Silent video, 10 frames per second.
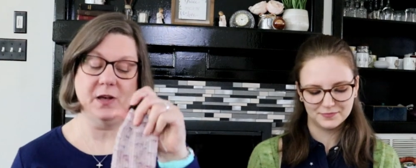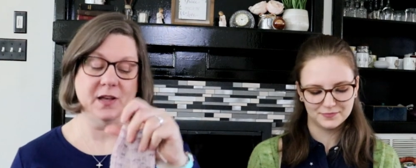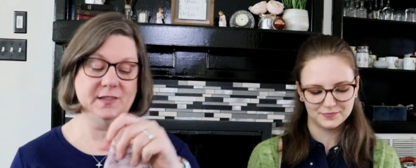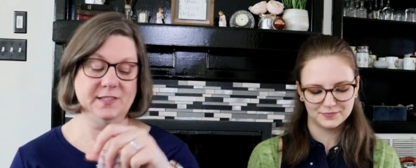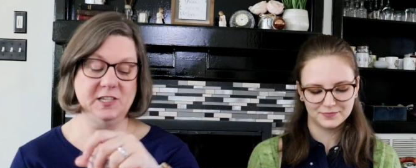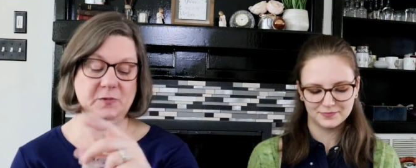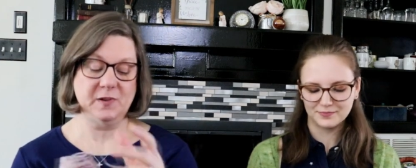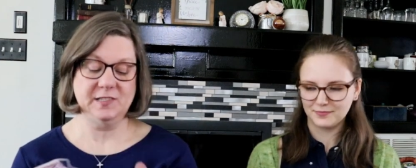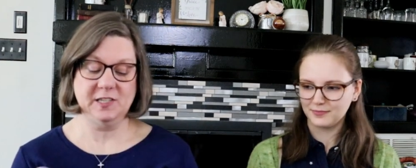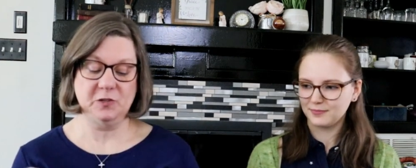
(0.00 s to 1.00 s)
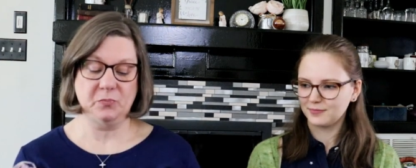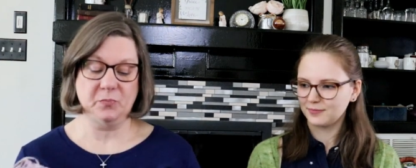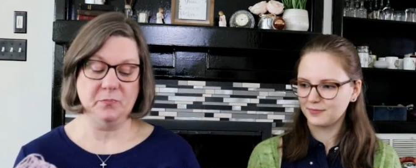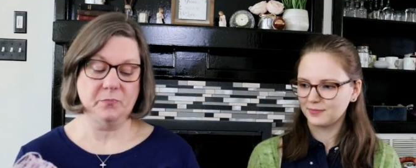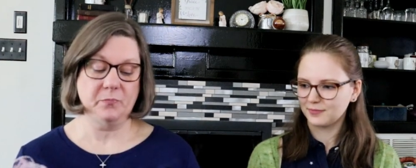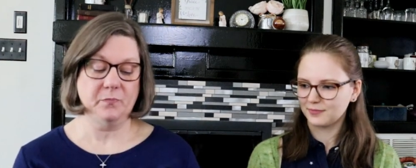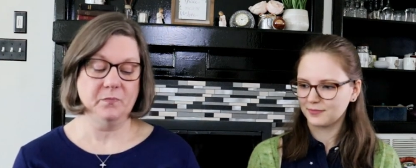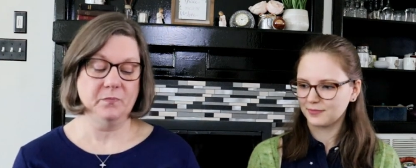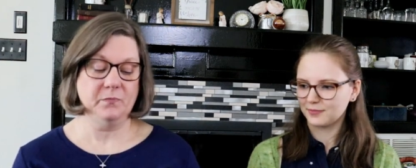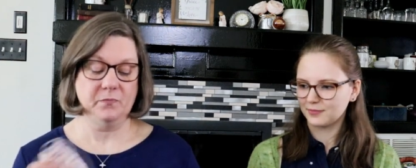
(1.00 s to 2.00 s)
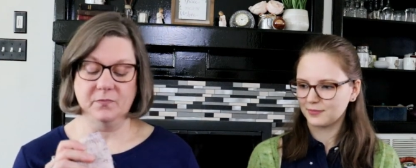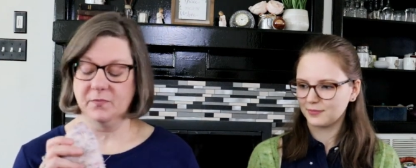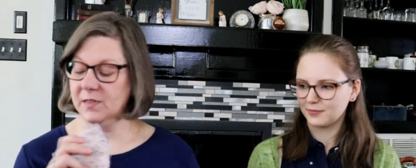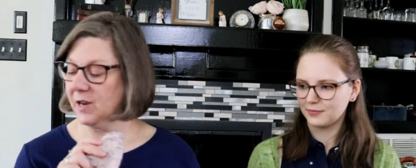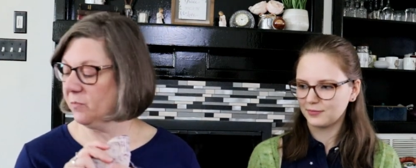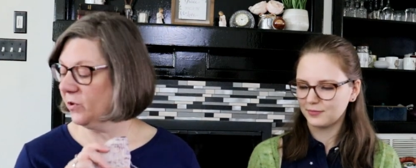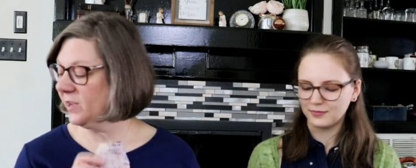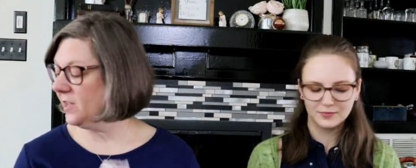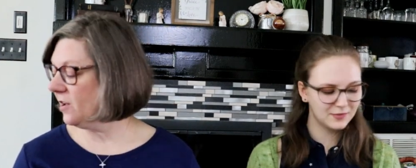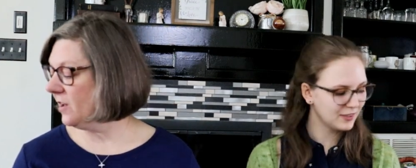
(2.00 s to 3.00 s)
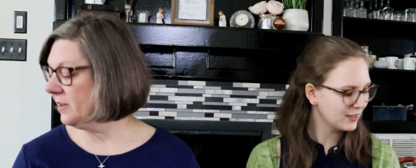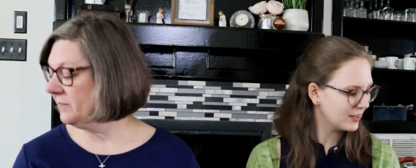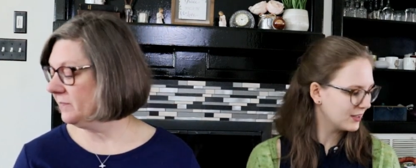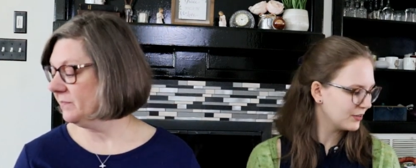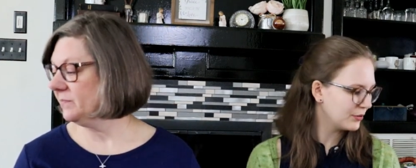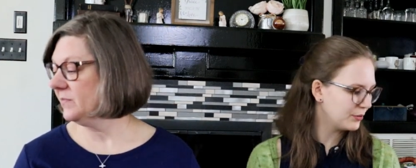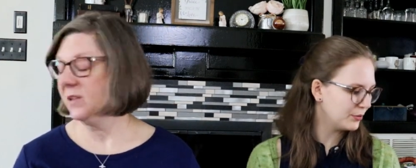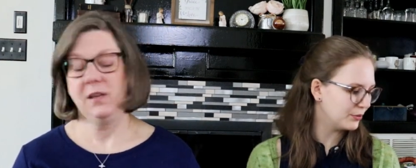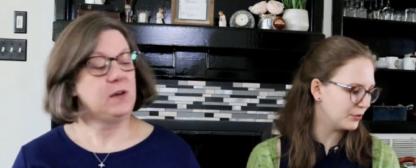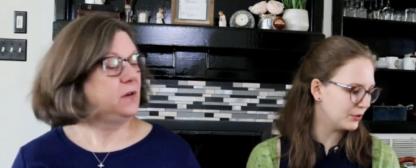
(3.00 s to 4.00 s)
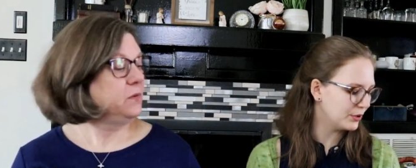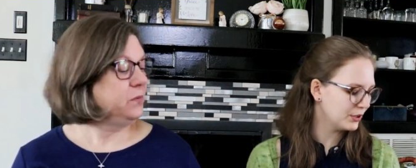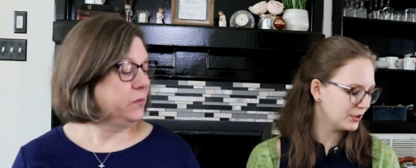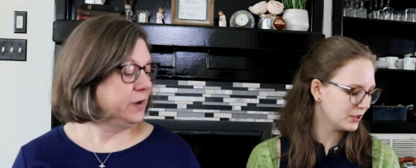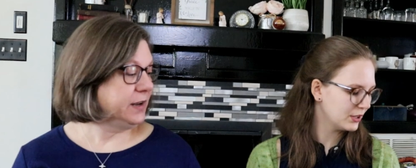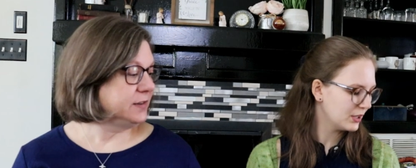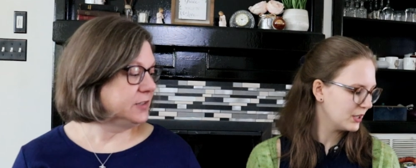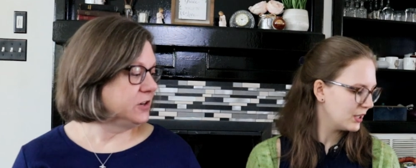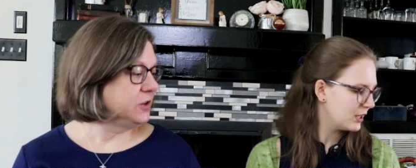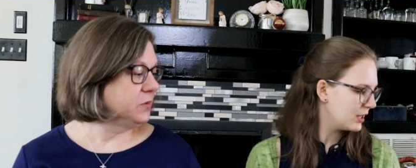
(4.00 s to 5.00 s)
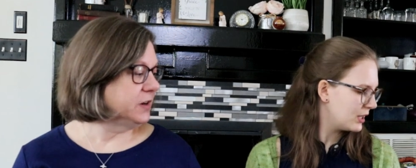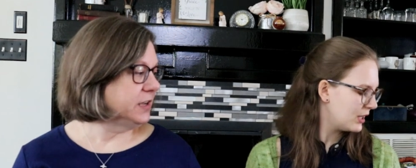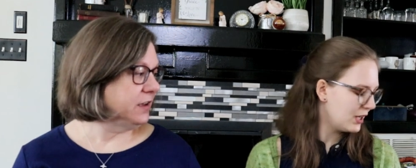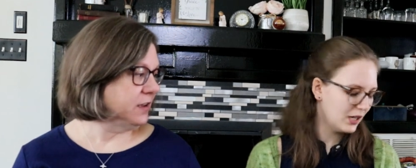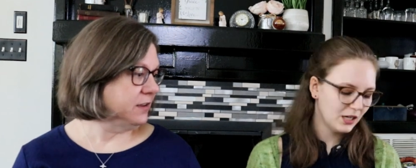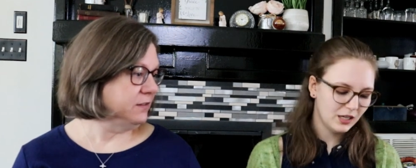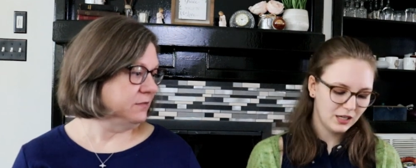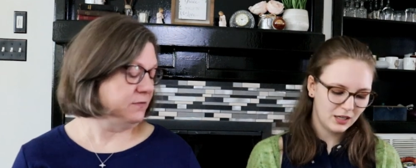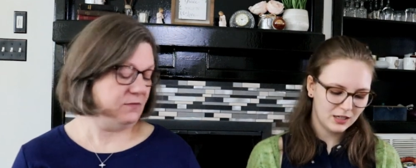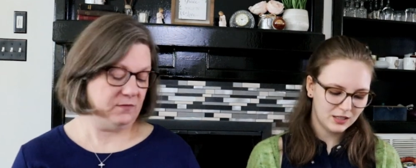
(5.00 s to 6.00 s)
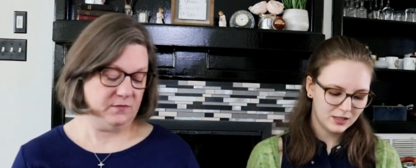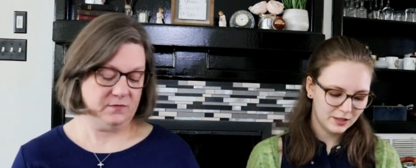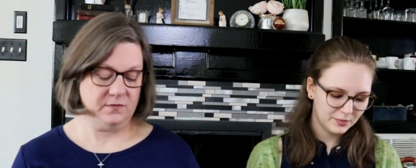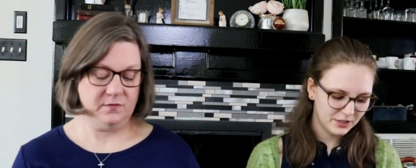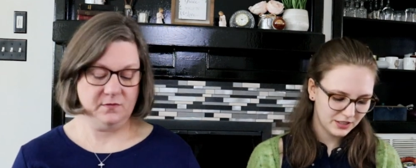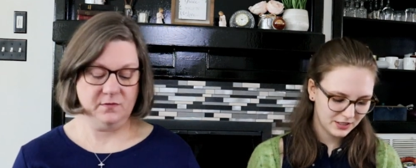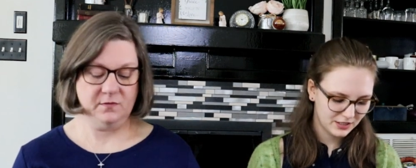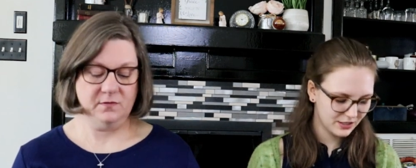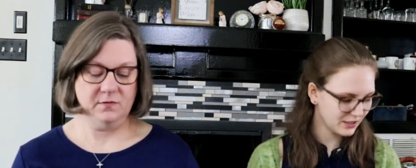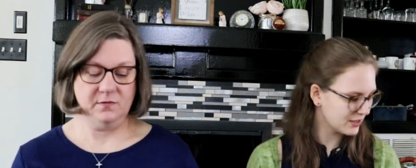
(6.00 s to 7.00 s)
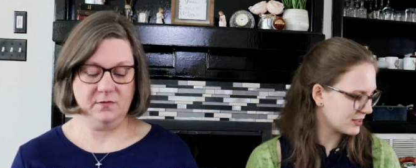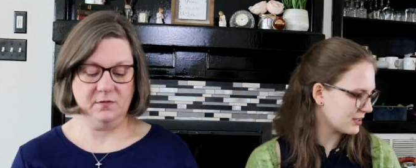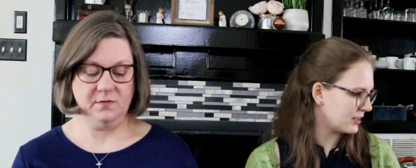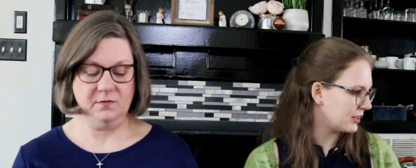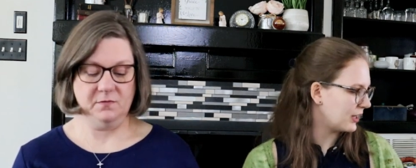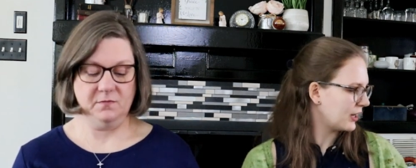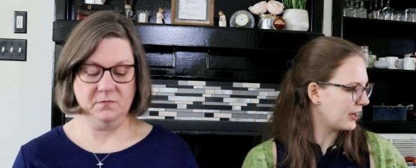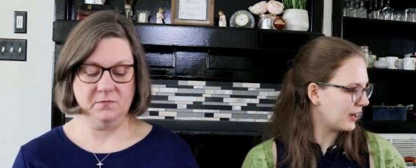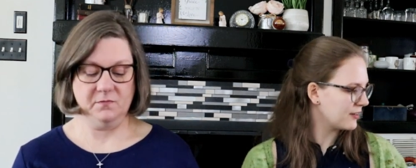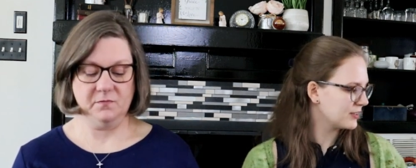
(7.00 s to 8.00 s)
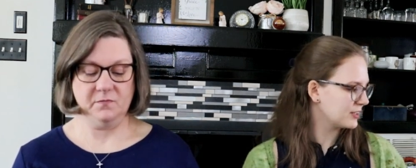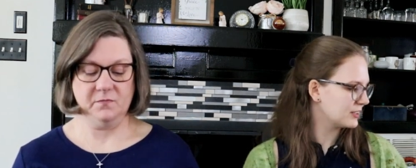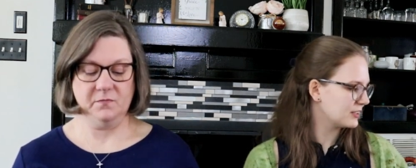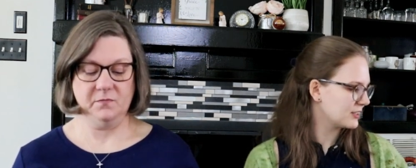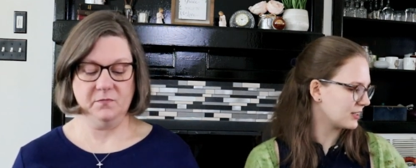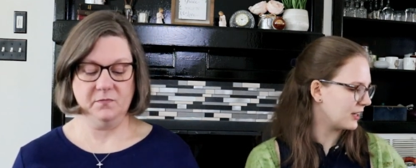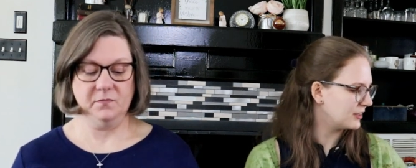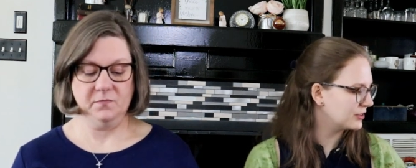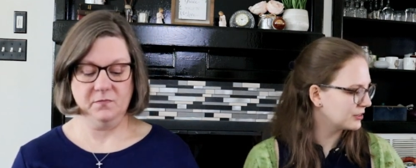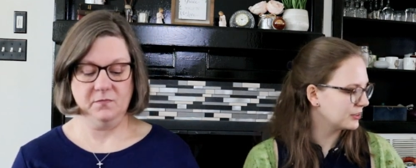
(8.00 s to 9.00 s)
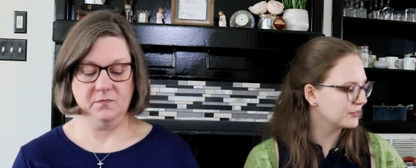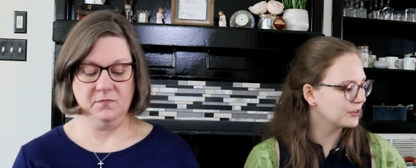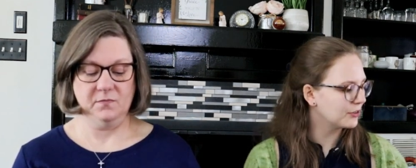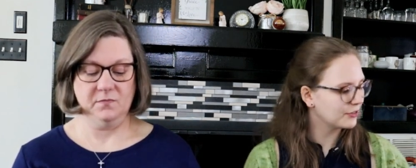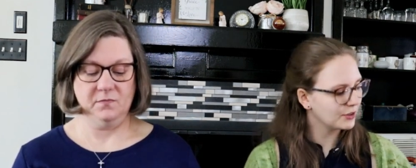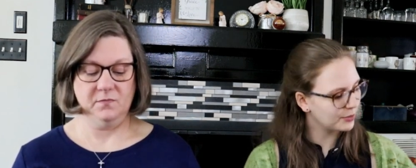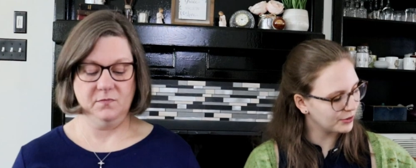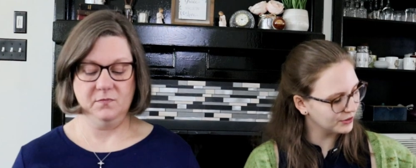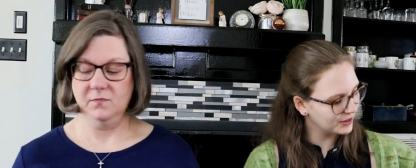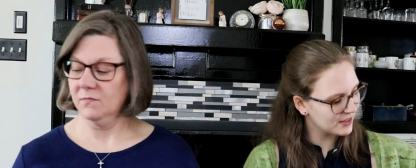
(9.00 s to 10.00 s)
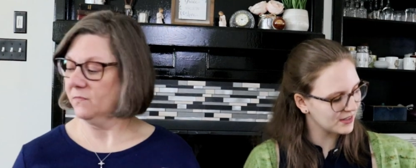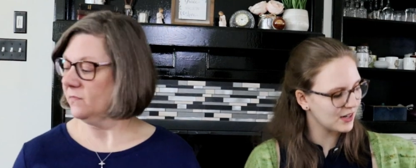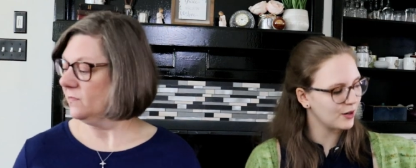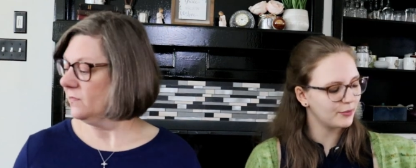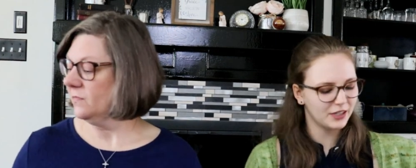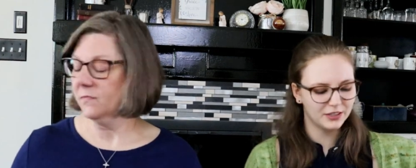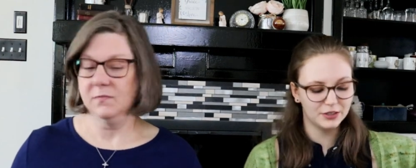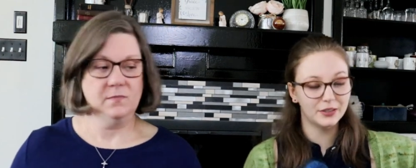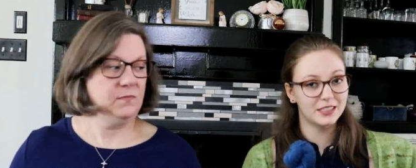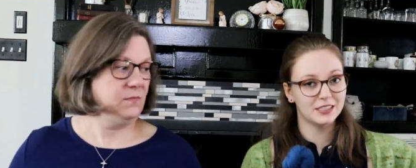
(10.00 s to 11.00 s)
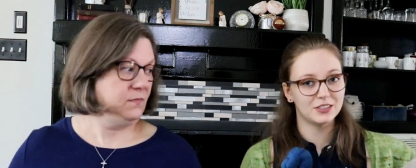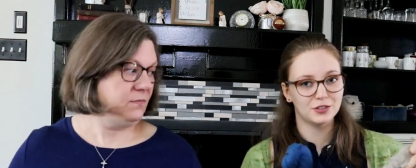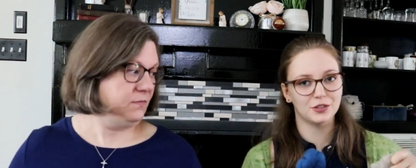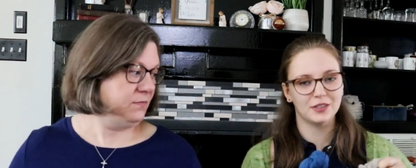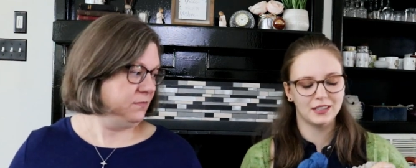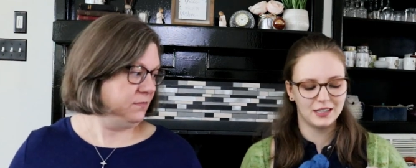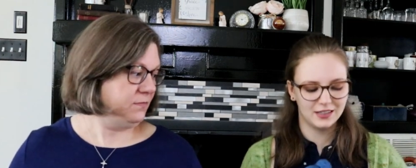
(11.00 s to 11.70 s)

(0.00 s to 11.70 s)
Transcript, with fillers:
Speaker 1: uh, stitch by stitch that I'm working on. Cool. What else are you working on?
Speaker 2: Um. Let's see, I haven't, I don't even know if I pulled this out, but I know I didn't show it